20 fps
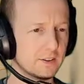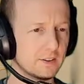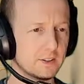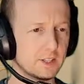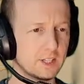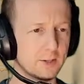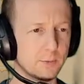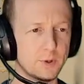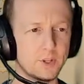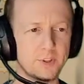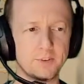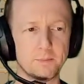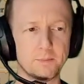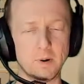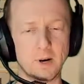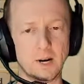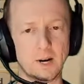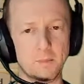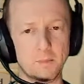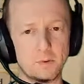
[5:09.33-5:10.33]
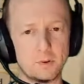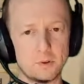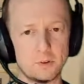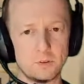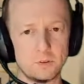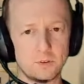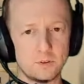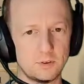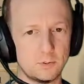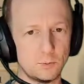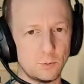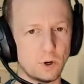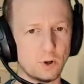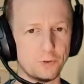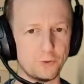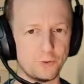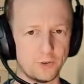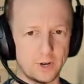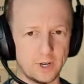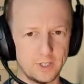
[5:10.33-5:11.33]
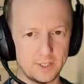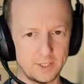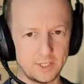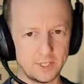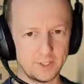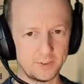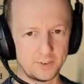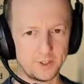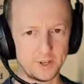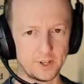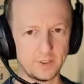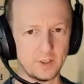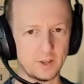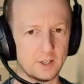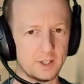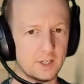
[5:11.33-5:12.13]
He wins a bar brawl while drunk against other